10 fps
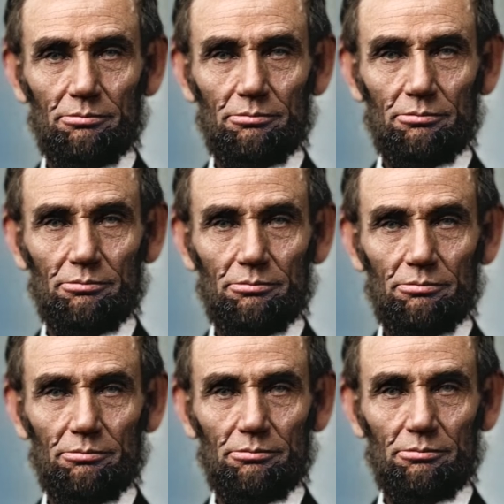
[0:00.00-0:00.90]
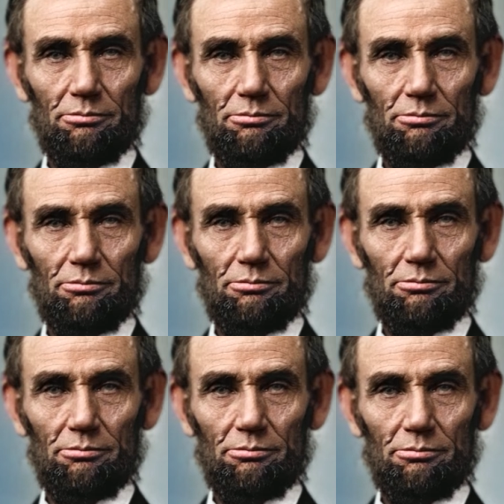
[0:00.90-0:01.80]

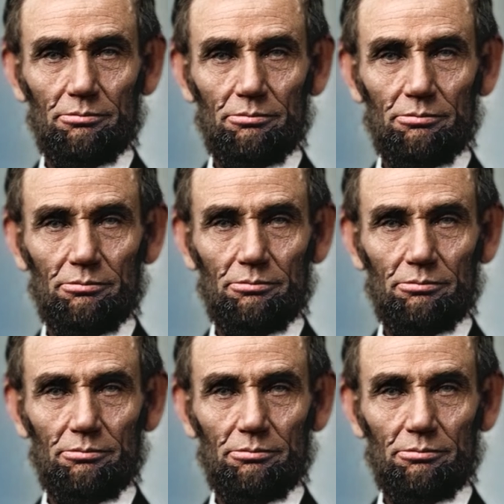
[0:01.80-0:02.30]
[no speech]